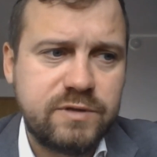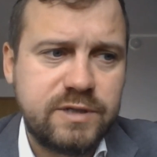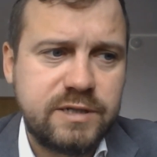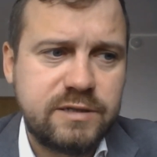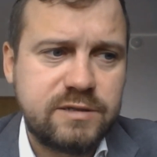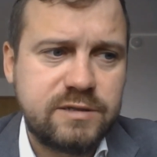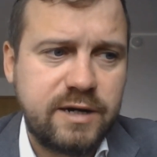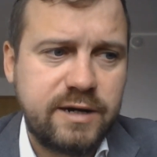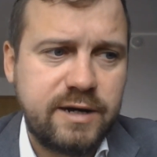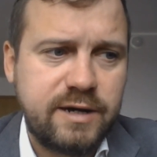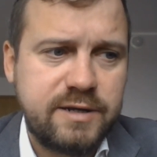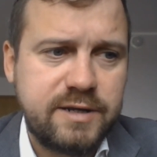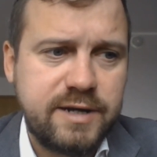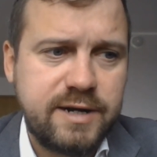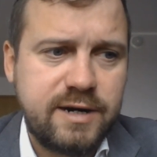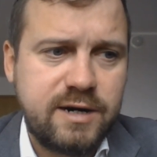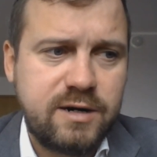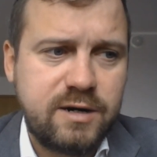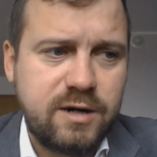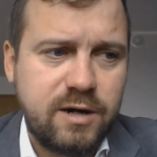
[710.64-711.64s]
for the entire
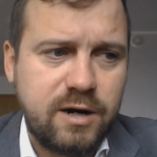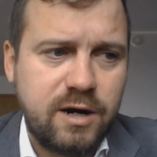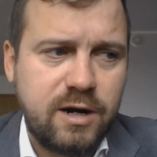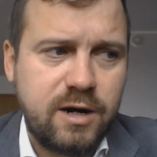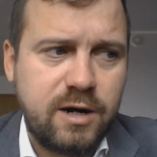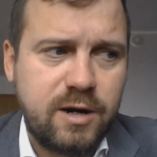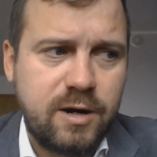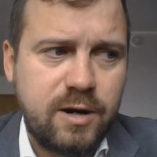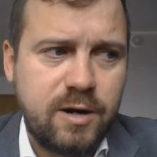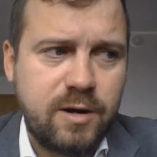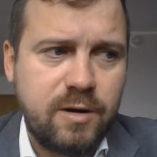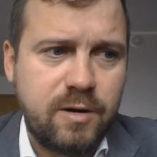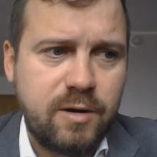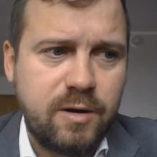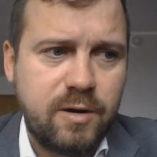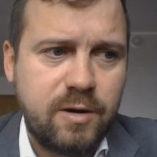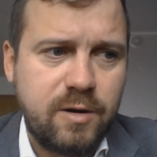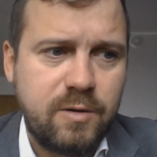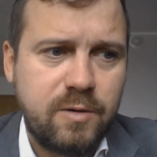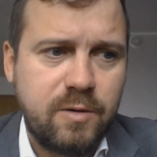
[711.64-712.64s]
year
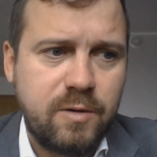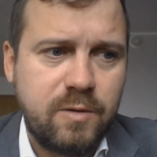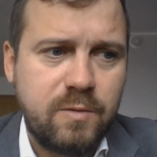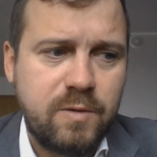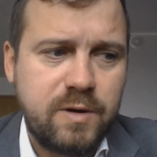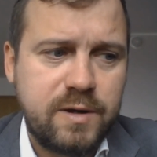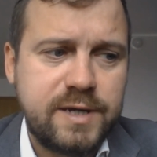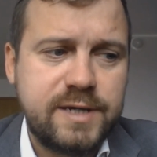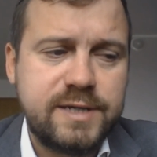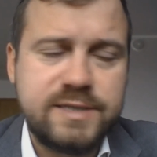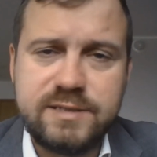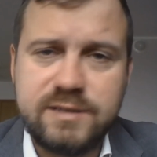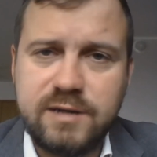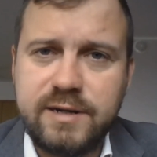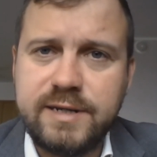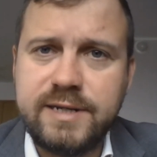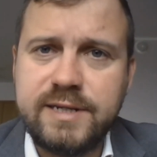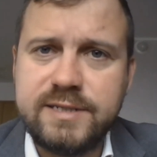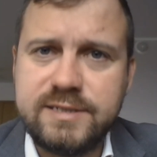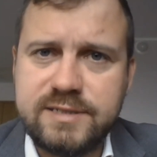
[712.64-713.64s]

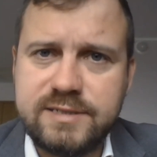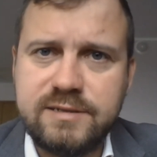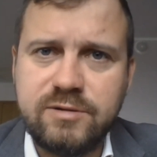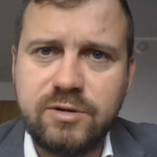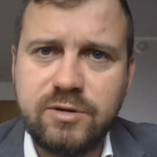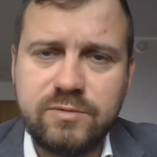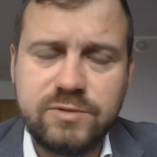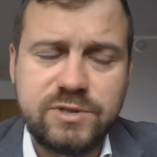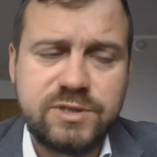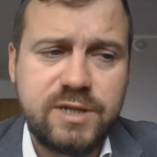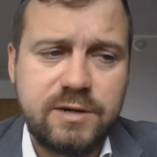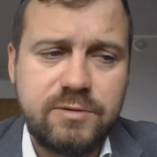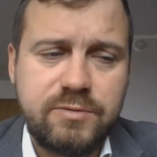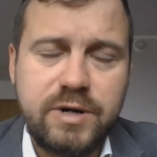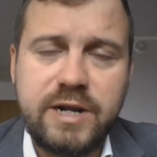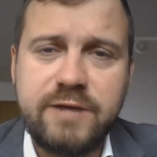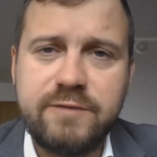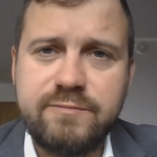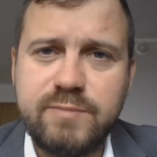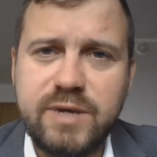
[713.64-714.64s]
is those
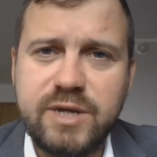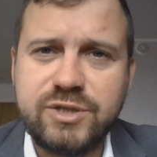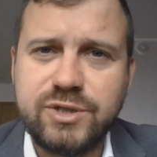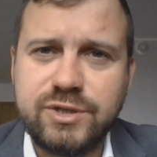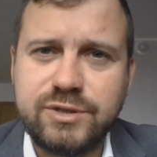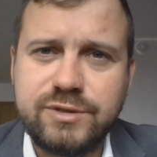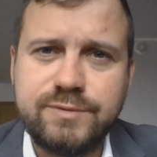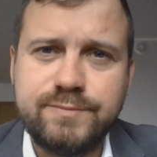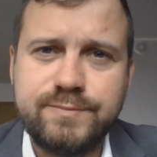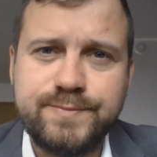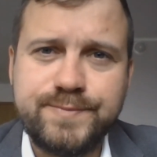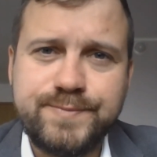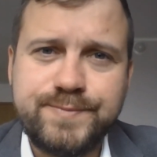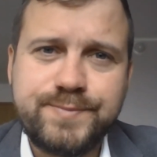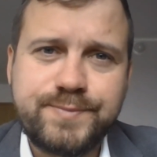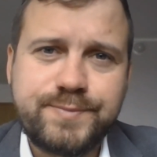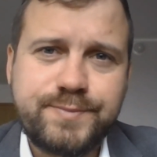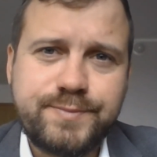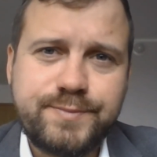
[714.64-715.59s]
relief measures.